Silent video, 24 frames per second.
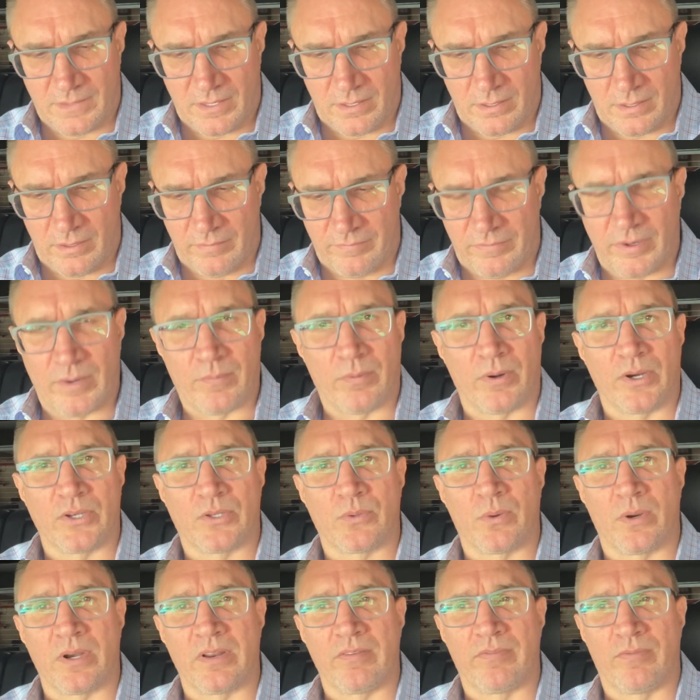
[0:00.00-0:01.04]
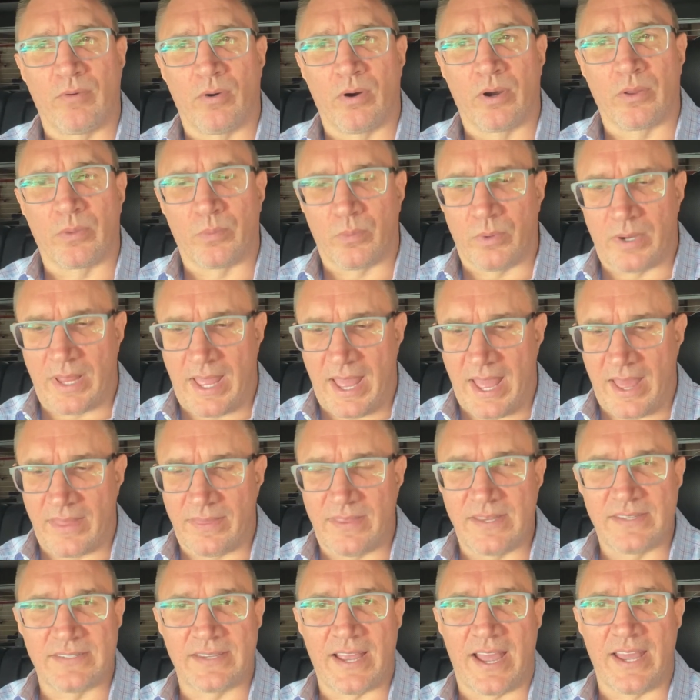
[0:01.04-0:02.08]
on February 24th would have had
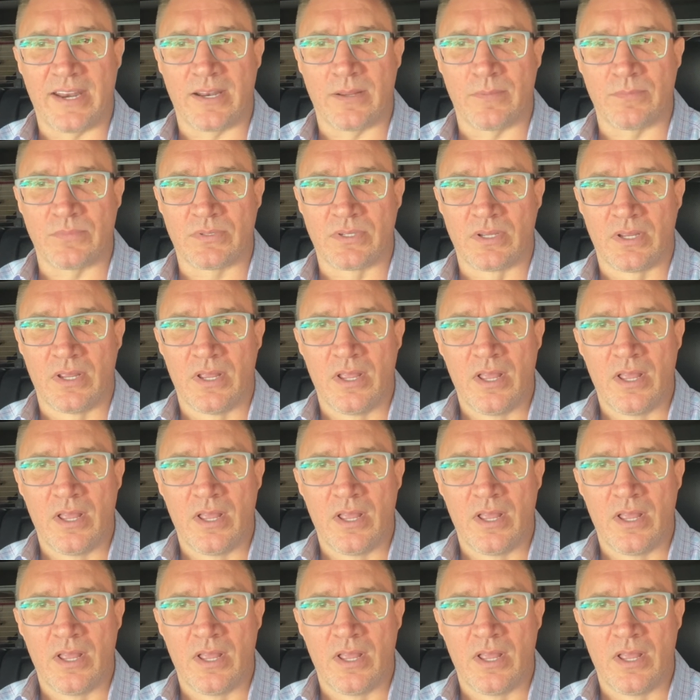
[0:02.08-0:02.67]
these items,